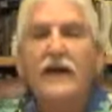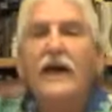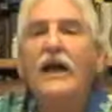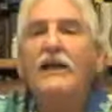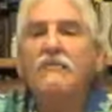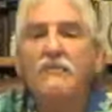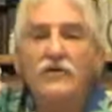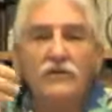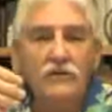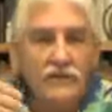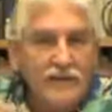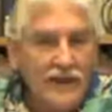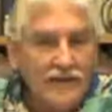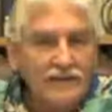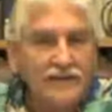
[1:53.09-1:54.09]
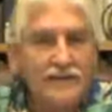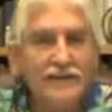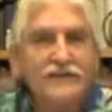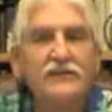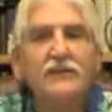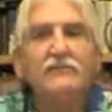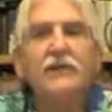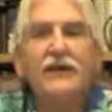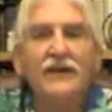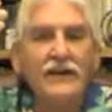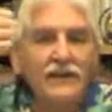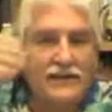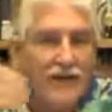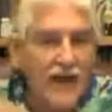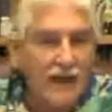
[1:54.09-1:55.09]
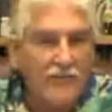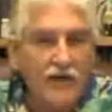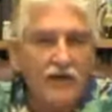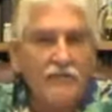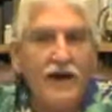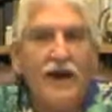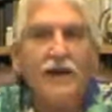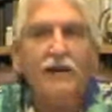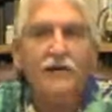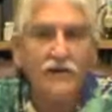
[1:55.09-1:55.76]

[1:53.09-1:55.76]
and moving that system in a timely manner.